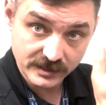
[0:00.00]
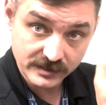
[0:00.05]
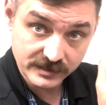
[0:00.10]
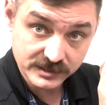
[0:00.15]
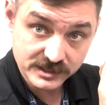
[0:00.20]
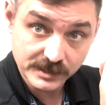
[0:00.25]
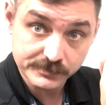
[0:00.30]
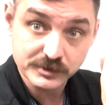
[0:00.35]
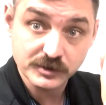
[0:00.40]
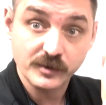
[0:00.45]

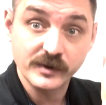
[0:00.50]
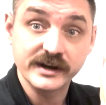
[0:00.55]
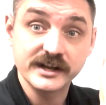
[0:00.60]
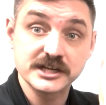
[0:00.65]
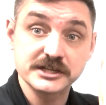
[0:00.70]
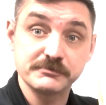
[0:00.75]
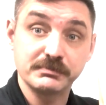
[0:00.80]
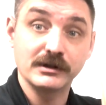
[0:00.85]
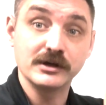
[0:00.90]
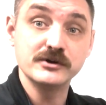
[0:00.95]
subsequent
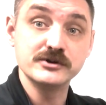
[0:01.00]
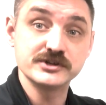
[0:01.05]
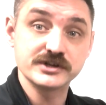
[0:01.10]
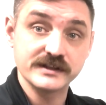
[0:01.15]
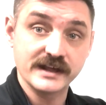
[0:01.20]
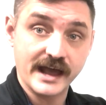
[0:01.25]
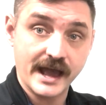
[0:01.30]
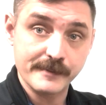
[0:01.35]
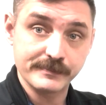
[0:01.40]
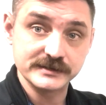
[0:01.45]
explosion
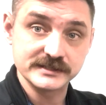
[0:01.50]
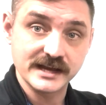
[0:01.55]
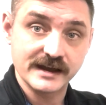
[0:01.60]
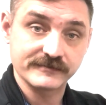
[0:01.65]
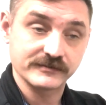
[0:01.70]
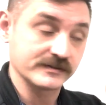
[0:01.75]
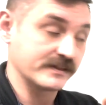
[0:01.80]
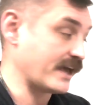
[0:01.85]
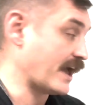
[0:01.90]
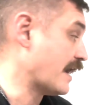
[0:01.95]
that happens
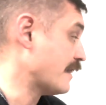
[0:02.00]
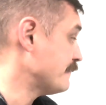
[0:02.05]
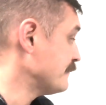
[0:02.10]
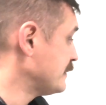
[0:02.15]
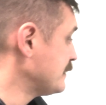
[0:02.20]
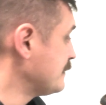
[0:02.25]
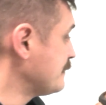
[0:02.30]
after that.